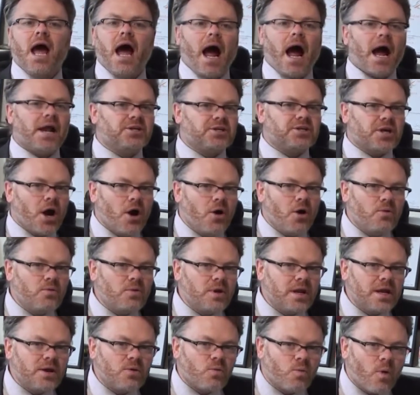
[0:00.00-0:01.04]
And
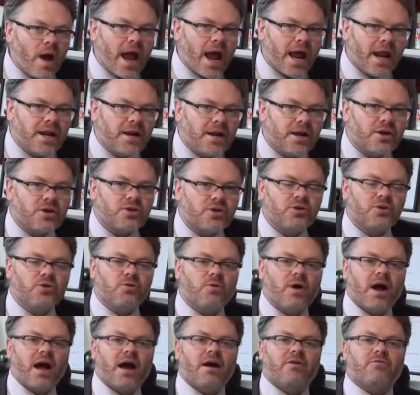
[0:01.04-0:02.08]
only when
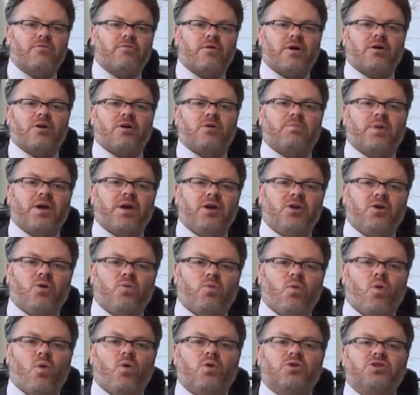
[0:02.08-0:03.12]
you have been
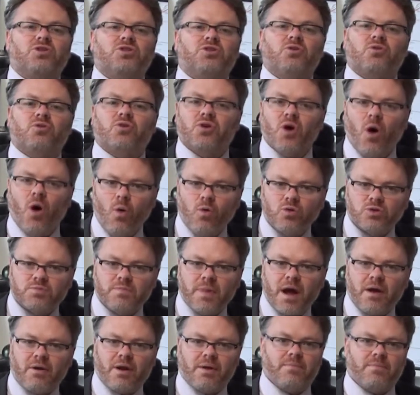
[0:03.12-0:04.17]
awarded your gold
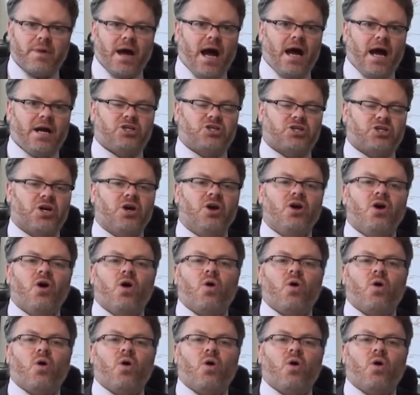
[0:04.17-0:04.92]
merit badge